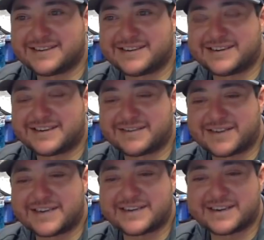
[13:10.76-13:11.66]

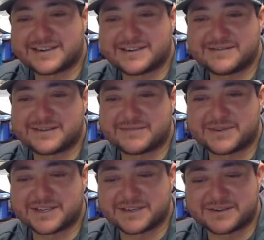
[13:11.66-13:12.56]
I talked to a
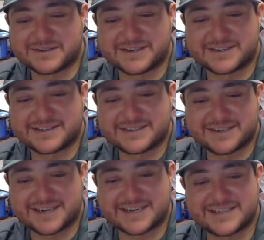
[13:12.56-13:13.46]
couple of the older
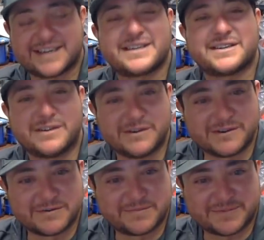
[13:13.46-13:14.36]
guys like
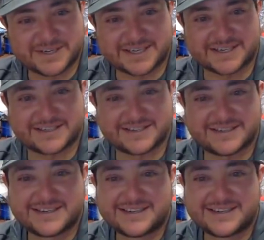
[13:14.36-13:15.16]
Coop and,